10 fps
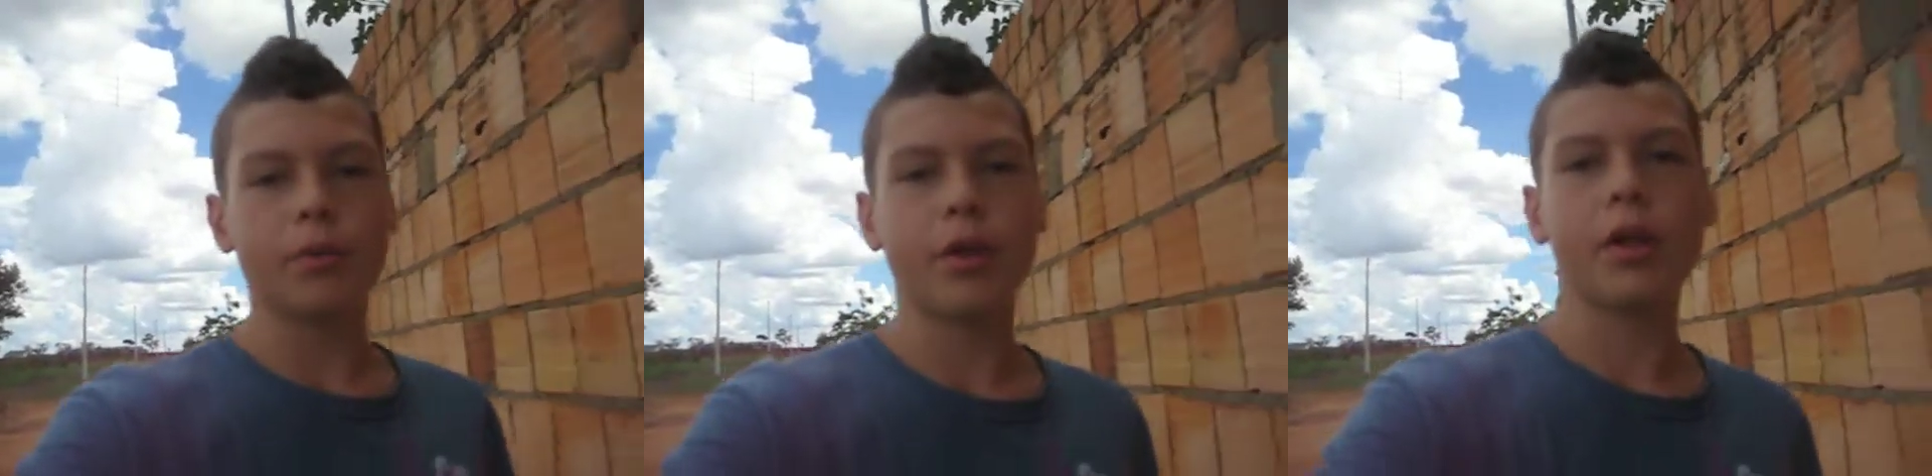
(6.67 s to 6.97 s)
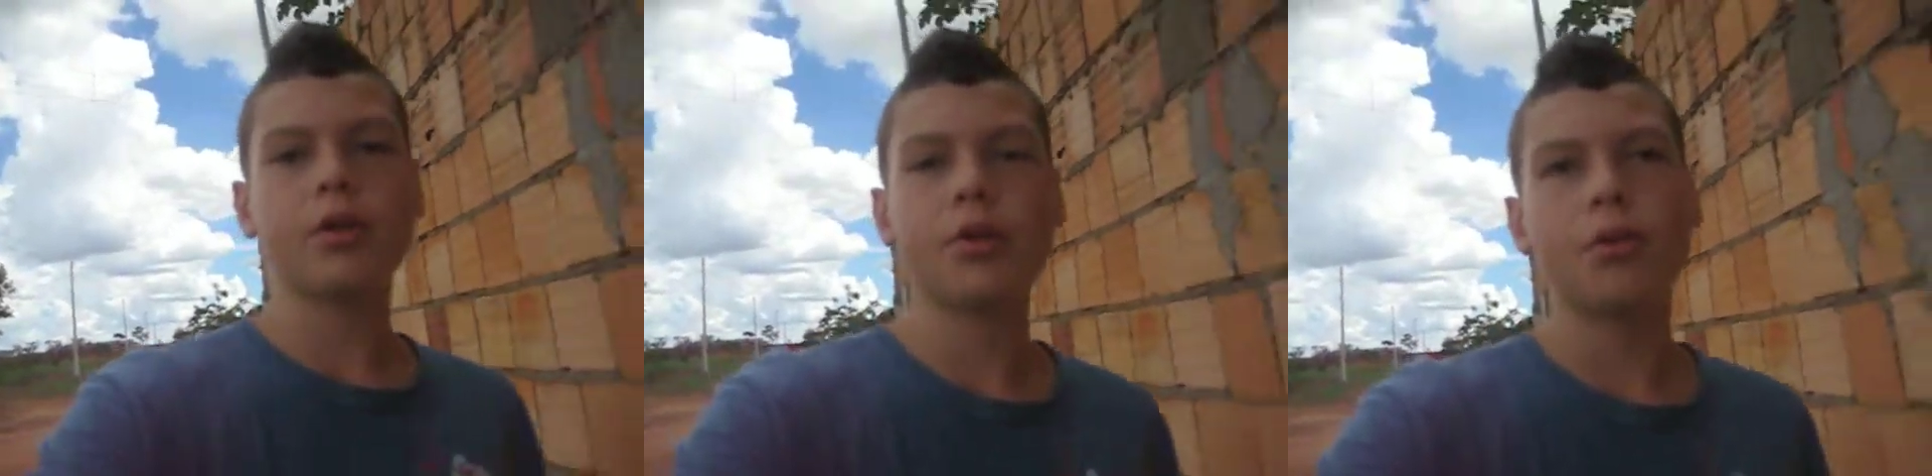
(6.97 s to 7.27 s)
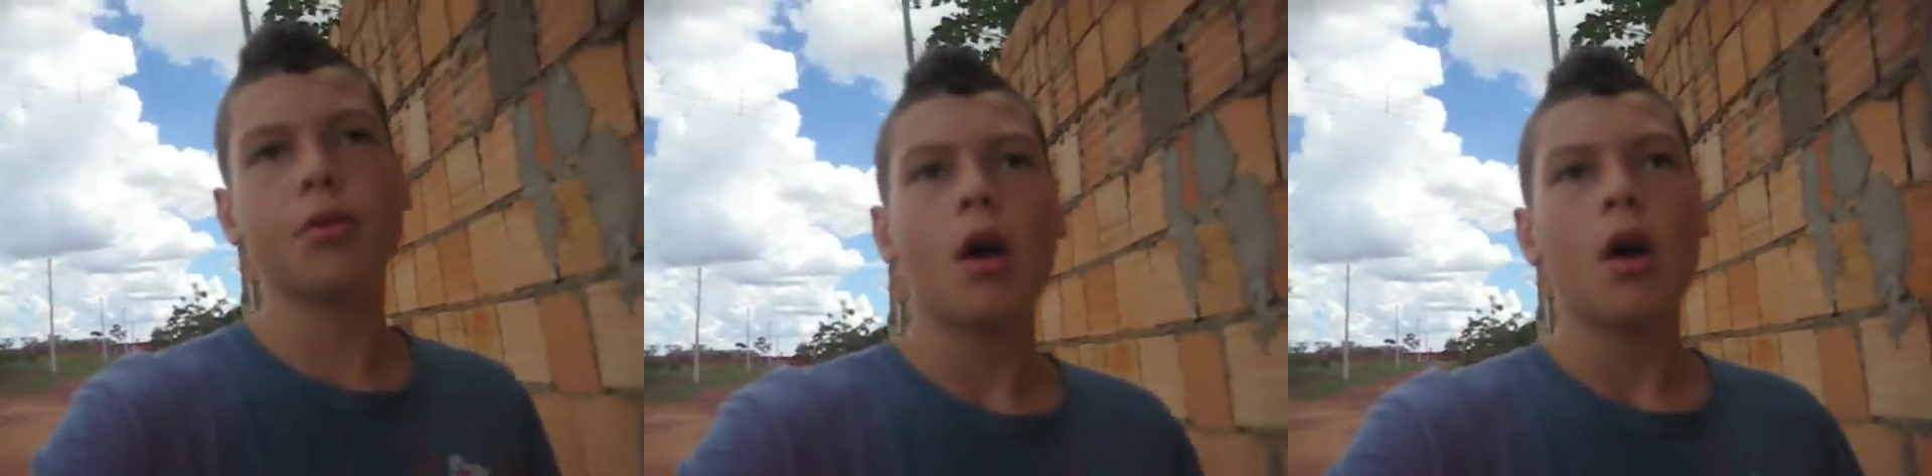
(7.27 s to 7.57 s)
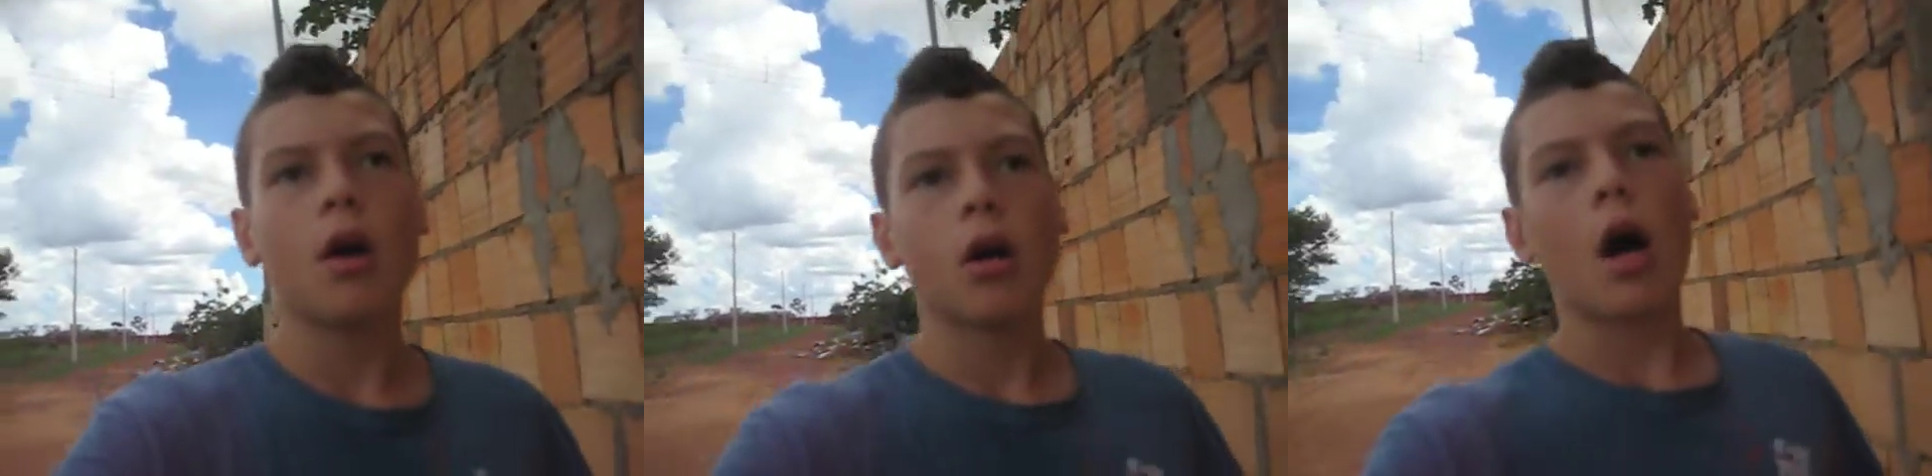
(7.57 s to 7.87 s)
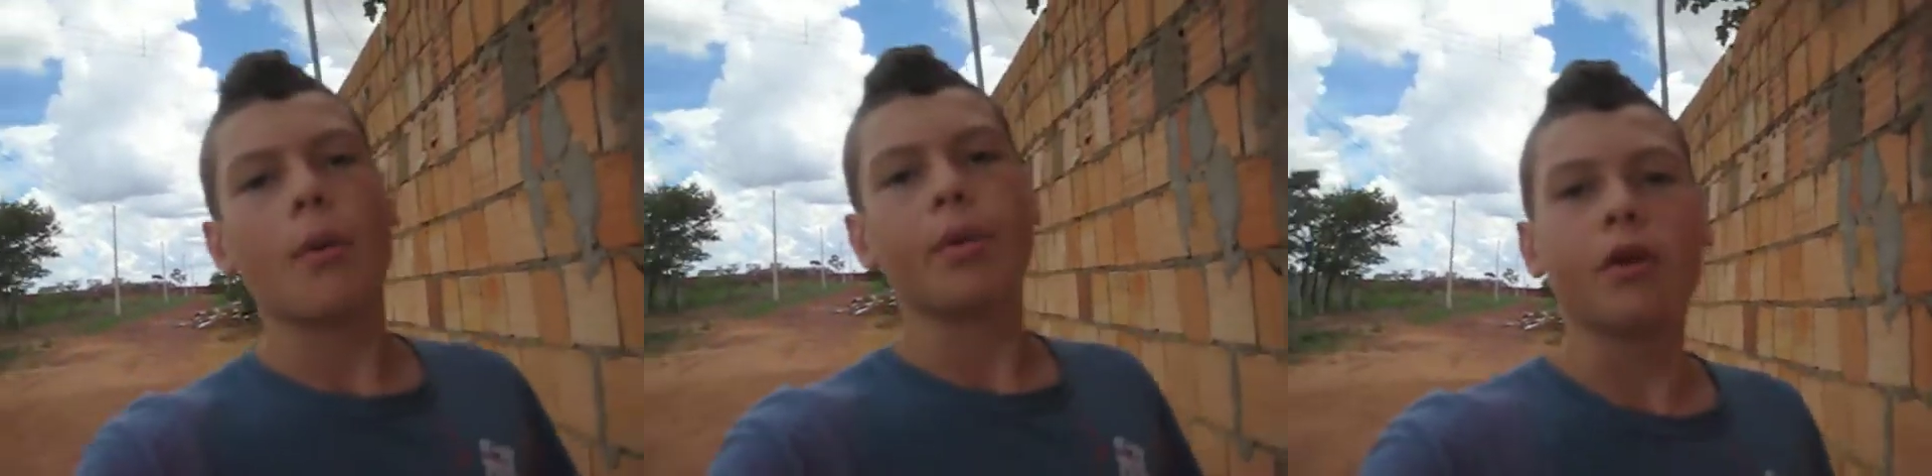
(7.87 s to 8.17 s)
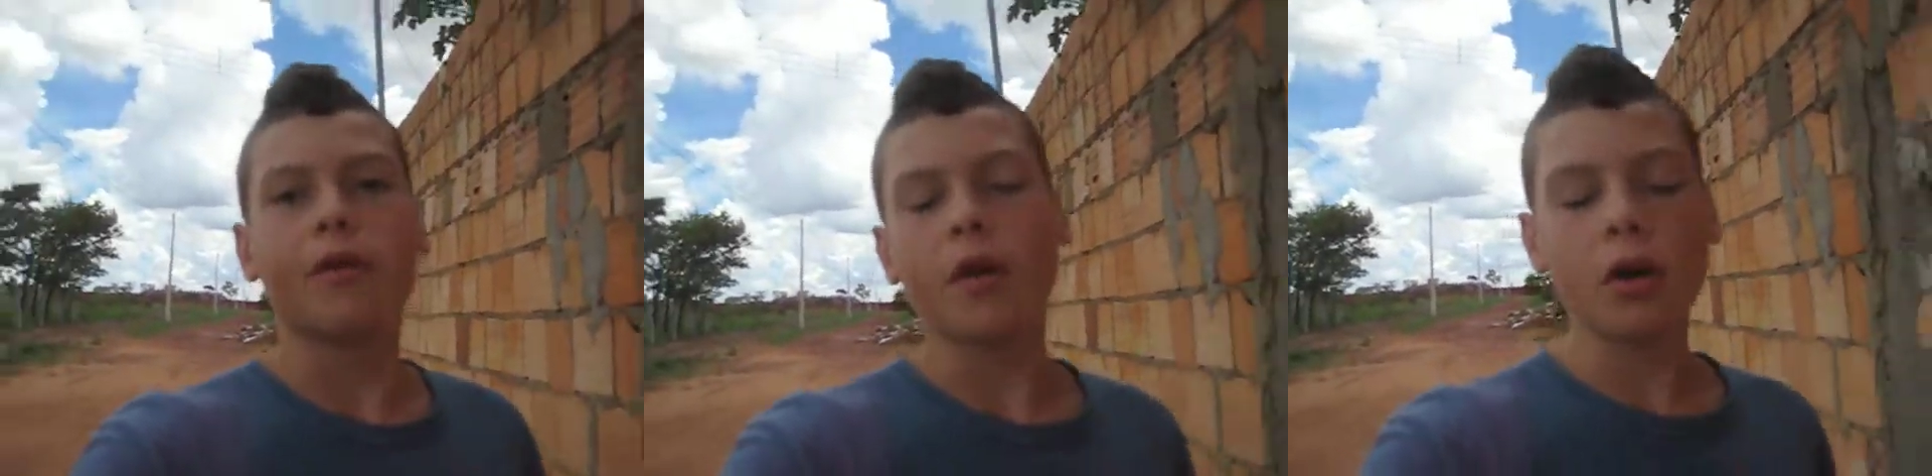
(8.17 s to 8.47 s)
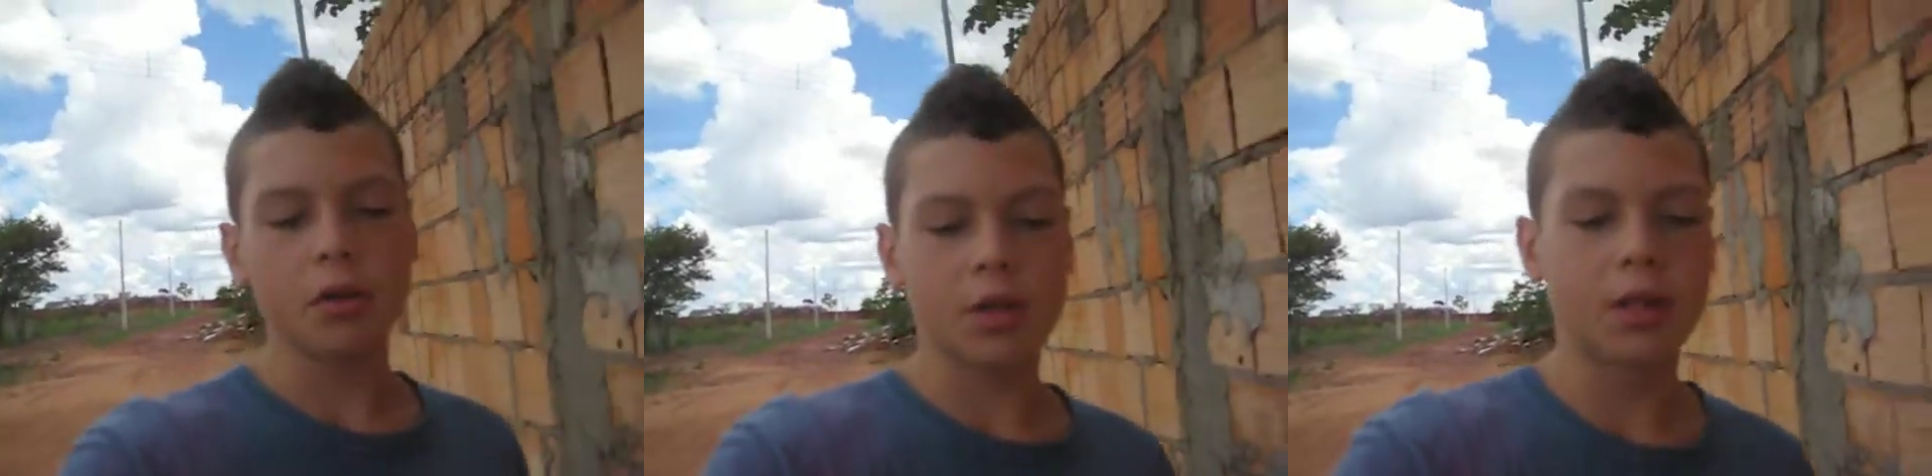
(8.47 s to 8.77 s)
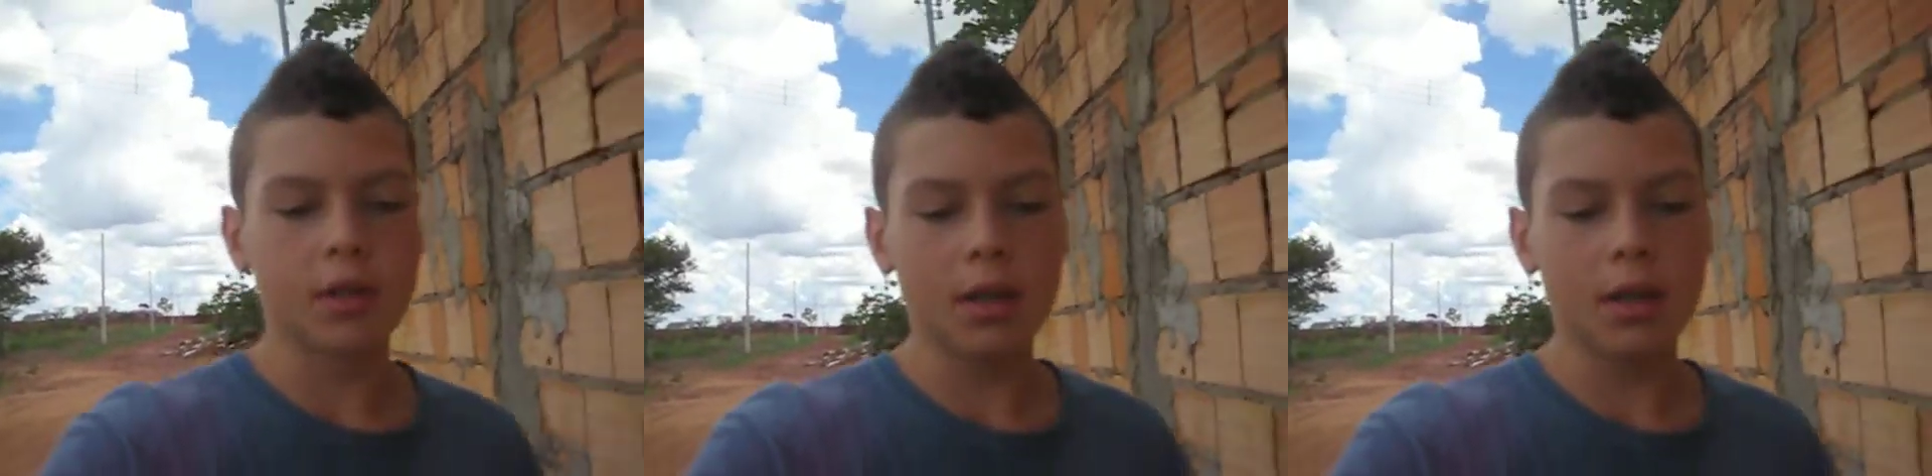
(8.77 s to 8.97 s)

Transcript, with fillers: brand new copy of Ghosts.